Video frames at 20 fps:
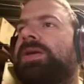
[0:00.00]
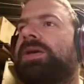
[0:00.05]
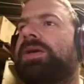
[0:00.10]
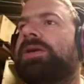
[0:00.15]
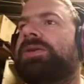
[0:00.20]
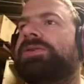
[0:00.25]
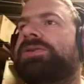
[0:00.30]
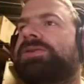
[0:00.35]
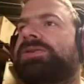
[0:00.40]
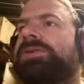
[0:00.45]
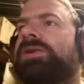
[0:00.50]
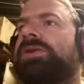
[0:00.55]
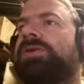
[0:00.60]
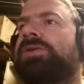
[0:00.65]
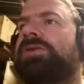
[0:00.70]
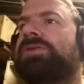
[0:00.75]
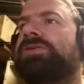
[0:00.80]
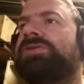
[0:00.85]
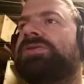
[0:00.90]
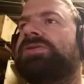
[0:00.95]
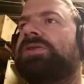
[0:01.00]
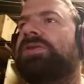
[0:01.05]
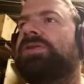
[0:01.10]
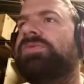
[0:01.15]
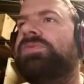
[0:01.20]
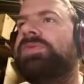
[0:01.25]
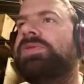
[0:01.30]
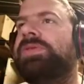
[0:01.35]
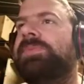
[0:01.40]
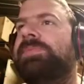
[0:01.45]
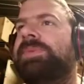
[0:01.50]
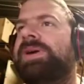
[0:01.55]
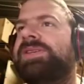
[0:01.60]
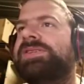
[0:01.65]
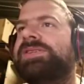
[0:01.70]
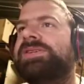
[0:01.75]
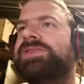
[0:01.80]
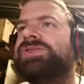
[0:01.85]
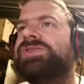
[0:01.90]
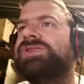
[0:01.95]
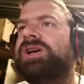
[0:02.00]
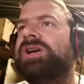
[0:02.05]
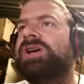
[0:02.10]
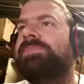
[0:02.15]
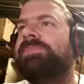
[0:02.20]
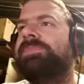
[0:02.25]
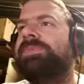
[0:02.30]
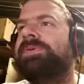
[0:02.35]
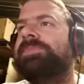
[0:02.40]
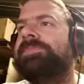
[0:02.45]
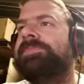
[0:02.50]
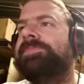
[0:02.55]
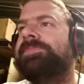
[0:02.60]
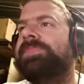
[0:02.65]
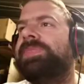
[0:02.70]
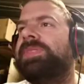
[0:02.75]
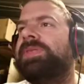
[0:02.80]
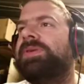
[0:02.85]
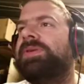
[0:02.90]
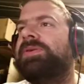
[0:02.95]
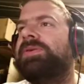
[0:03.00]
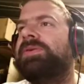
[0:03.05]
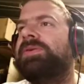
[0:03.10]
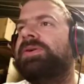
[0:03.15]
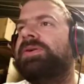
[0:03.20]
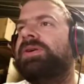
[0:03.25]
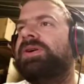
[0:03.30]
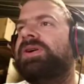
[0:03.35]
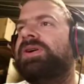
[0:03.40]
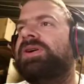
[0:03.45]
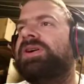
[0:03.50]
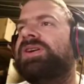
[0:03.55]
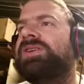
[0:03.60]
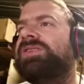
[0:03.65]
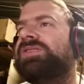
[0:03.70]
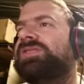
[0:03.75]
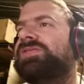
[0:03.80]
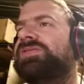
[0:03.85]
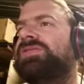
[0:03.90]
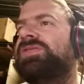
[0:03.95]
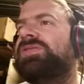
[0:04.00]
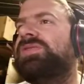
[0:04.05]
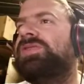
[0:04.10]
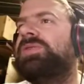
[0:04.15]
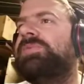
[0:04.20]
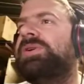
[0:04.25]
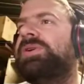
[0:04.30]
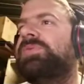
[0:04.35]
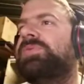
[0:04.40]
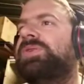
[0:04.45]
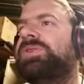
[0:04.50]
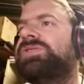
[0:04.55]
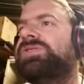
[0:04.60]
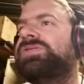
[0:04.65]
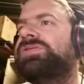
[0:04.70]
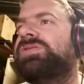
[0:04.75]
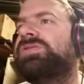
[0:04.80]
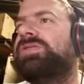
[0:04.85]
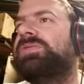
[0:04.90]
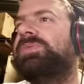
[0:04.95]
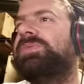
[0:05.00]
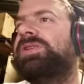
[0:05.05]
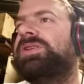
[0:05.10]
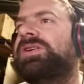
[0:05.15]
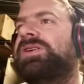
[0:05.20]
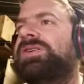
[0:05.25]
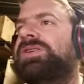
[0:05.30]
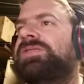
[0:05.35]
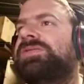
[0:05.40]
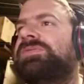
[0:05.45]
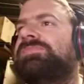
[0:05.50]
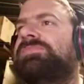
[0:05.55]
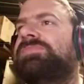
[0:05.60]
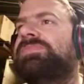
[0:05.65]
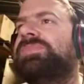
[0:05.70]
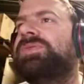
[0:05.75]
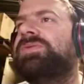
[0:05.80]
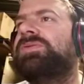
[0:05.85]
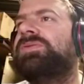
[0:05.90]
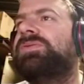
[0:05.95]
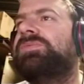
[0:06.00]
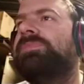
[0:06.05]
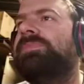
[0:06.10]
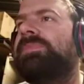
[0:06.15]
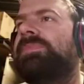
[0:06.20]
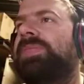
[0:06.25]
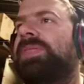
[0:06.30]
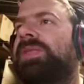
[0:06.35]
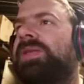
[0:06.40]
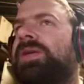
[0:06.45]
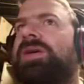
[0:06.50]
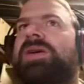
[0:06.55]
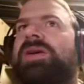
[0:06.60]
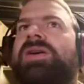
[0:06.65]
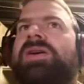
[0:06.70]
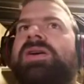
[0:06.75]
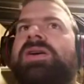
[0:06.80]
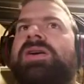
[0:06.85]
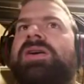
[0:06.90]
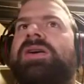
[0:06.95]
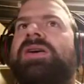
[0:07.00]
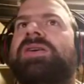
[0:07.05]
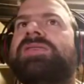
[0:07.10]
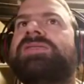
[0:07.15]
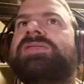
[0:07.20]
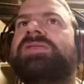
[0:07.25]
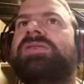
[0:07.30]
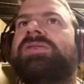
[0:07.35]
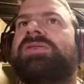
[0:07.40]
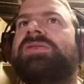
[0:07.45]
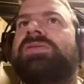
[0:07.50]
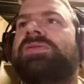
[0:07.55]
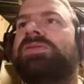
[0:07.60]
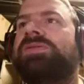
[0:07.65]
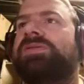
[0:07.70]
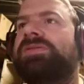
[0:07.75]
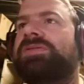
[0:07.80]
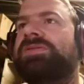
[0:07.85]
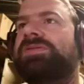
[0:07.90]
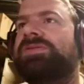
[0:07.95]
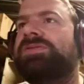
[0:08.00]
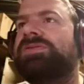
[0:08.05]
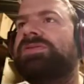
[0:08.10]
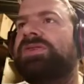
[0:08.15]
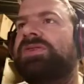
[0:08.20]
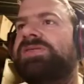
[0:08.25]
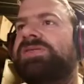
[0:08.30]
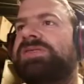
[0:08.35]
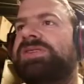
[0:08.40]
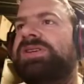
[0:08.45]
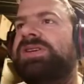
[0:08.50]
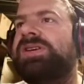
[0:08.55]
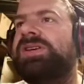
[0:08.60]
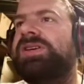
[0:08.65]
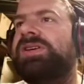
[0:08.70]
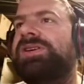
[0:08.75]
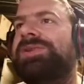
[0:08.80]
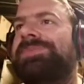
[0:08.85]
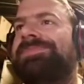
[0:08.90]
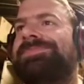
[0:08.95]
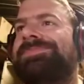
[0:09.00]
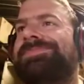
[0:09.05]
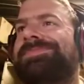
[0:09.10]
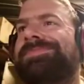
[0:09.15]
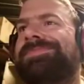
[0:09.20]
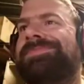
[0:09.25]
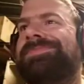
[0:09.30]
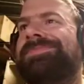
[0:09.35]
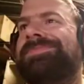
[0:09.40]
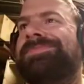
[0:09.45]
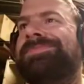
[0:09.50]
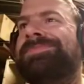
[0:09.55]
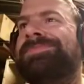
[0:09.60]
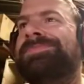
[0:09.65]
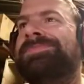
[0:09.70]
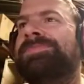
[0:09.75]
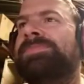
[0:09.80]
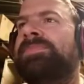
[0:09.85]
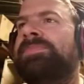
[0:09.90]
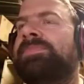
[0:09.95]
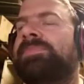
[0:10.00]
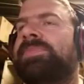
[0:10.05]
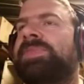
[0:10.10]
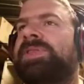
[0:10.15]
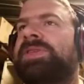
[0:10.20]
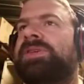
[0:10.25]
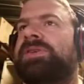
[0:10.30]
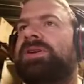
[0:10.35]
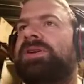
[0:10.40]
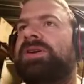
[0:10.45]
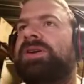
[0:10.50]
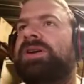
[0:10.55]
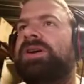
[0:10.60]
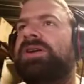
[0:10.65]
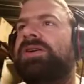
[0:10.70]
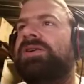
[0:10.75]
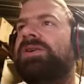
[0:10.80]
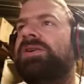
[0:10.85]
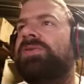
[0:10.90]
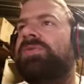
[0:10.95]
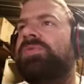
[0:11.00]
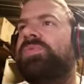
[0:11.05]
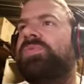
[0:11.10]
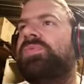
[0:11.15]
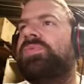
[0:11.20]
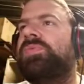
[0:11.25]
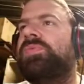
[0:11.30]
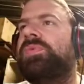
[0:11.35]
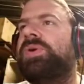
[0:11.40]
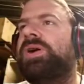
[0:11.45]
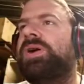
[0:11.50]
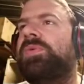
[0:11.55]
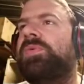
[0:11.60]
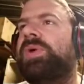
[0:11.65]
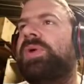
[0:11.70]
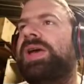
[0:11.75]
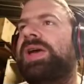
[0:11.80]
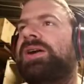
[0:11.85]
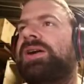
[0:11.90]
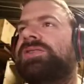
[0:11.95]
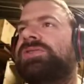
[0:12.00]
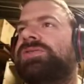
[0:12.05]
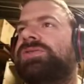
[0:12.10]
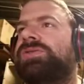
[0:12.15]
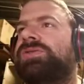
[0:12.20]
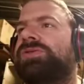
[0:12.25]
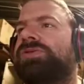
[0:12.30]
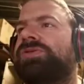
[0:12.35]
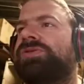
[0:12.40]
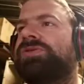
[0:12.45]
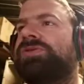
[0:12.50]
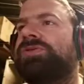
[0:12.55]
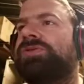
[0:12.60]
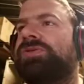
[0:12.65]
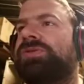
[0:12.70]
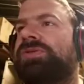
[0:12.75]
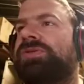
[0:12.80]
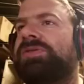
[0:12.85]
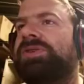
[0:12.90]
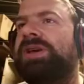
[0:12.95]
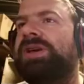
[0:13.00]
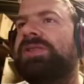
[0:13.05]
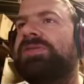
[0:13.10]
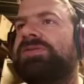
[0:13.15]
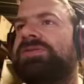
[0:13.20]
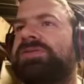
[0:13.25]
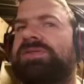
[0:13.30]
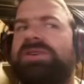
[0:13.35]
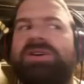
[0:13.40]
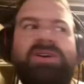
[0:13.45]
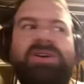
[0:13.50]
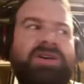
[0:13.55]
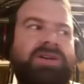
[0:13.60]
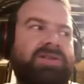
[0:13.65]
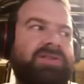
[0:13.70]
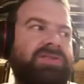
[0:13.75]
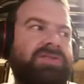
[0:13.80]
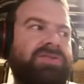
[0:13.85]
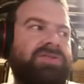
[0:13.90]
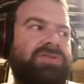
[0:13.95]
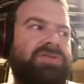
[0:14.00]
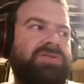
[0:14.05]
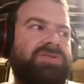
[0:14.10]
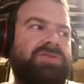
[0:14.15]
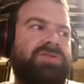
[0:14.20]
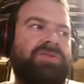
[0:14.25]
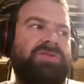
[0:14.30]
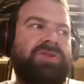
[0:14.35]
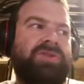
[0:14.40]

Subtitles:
So you start with the basic shape. It's not going to be a witch. It's going to be like a dude. Okay, so you see, I don't know where I turn to get to do